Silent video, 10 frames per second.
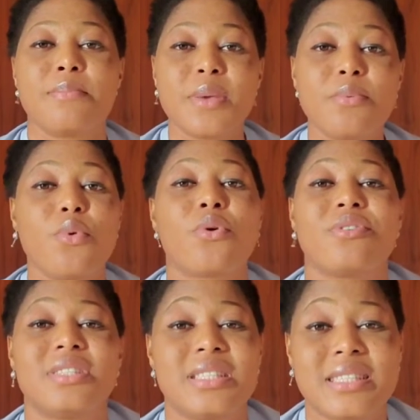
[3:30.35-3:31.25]
people will
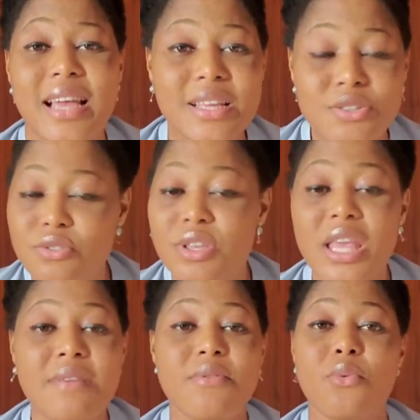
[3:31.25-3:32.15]
criticize you
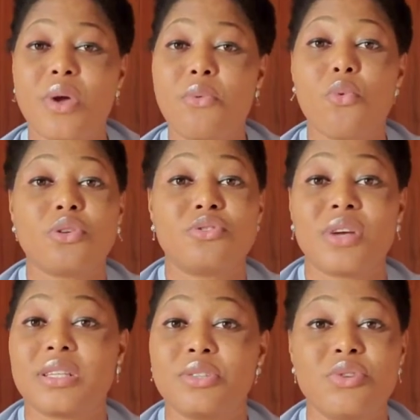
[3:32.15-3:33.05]
even when what
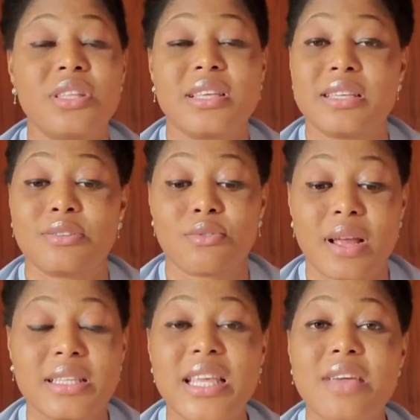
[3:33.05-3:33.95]
you are doing is right.